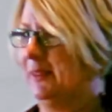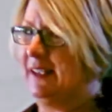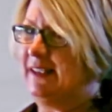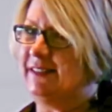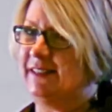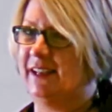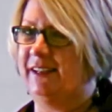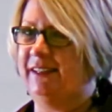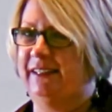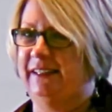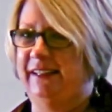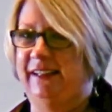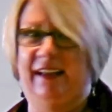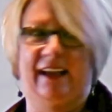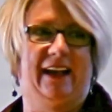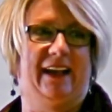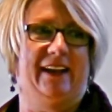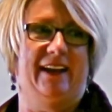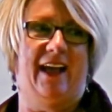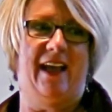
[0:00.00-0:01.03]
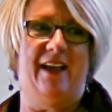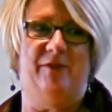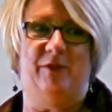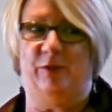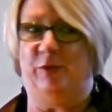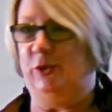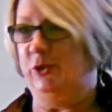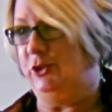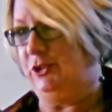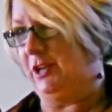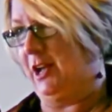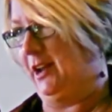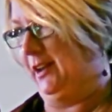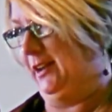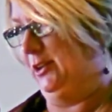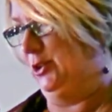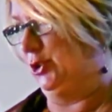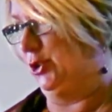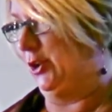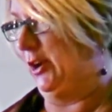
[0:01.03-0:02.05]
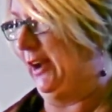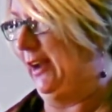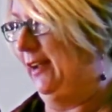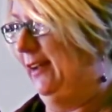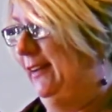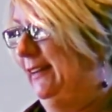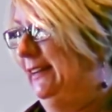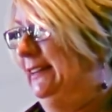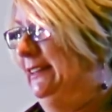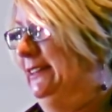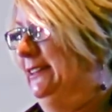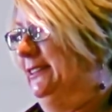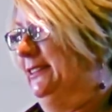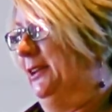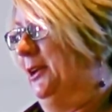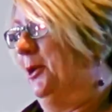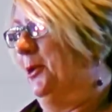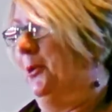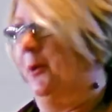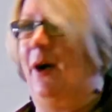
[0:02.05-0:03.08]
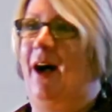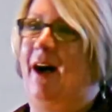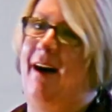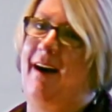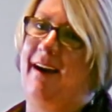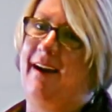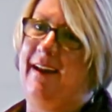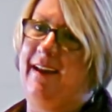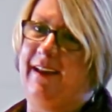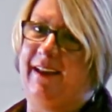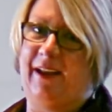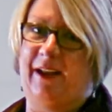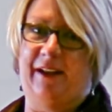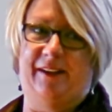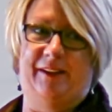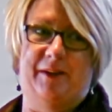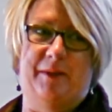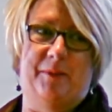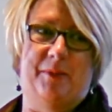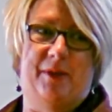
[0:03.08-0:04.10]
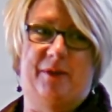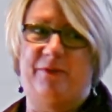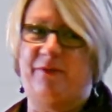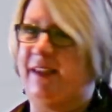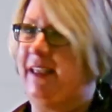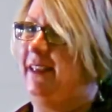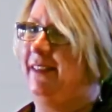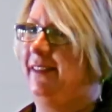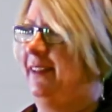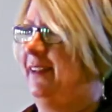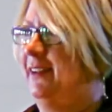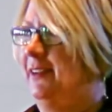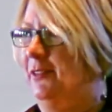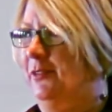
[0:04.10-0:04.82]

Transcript: I'm Lisa, and I have a flu shot injury. So I kind of am the face